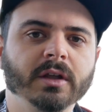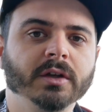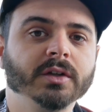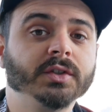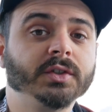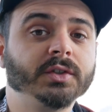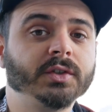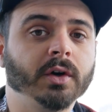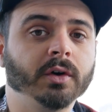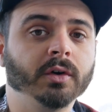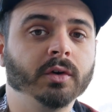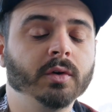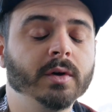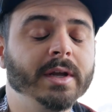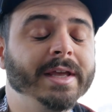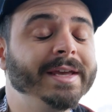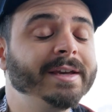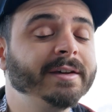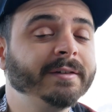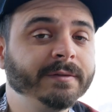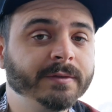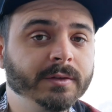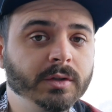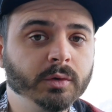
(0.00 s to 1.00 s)
So
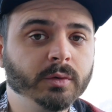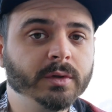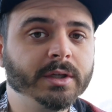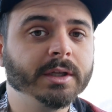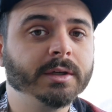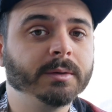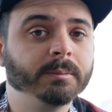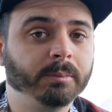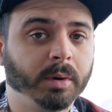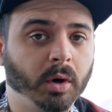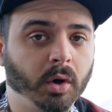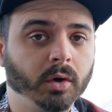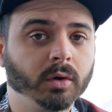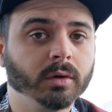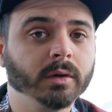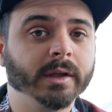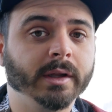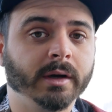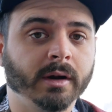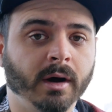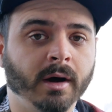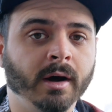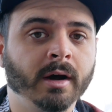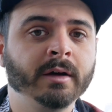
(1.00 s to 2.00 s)
if you can pull
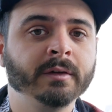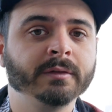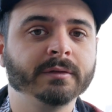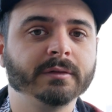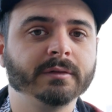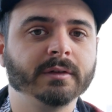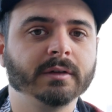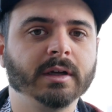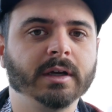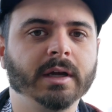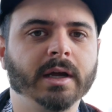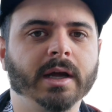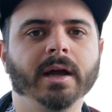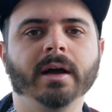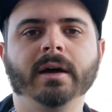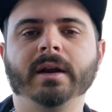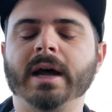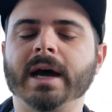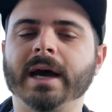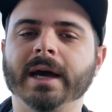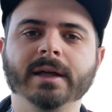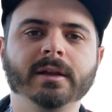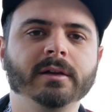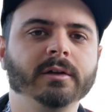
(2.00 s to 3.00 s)
it off, I'd
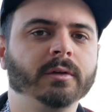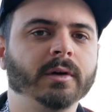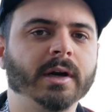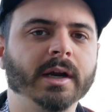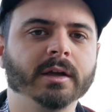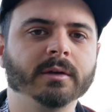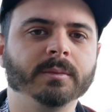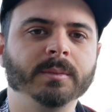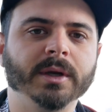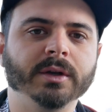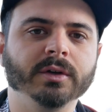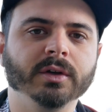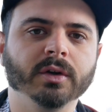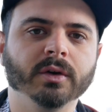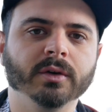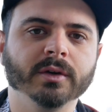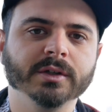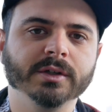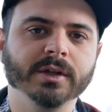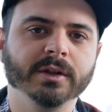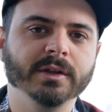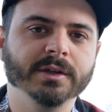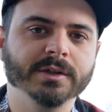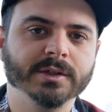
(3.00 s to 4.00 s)
highly recommend
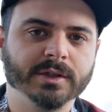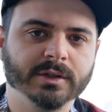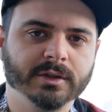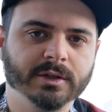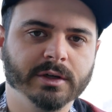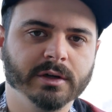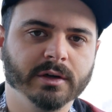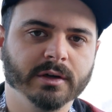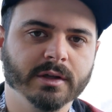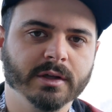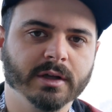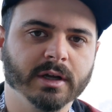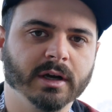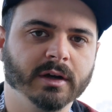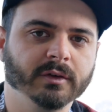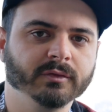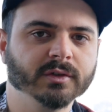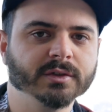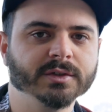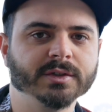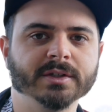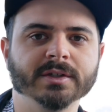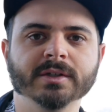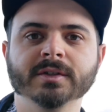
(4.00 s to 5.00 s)
going to these security
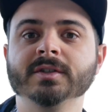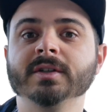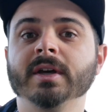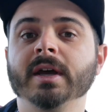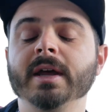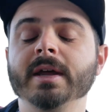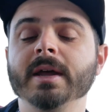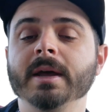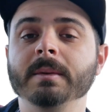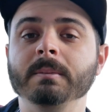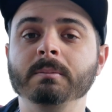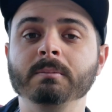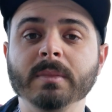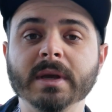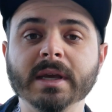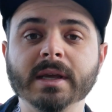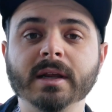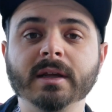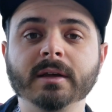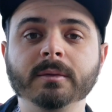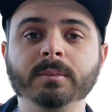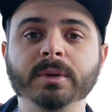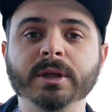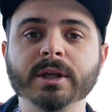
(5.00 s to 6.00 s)
conferences,
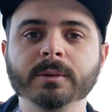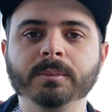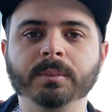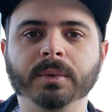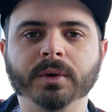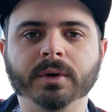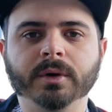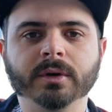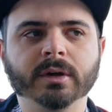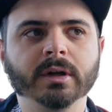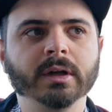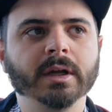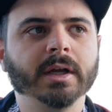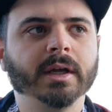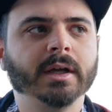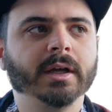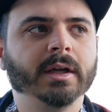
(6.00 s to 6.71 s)
meeting people,